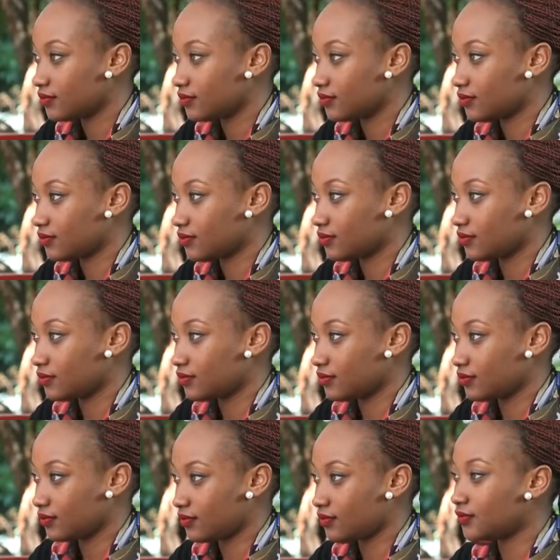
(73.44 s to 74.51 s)
Zaire
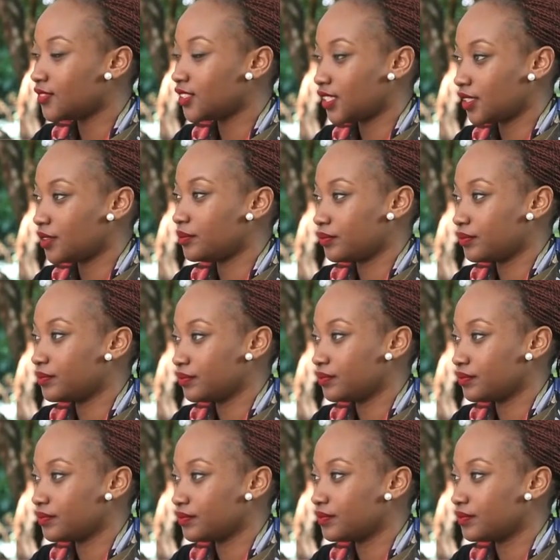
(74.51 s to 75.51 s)
then, which is the Congo now.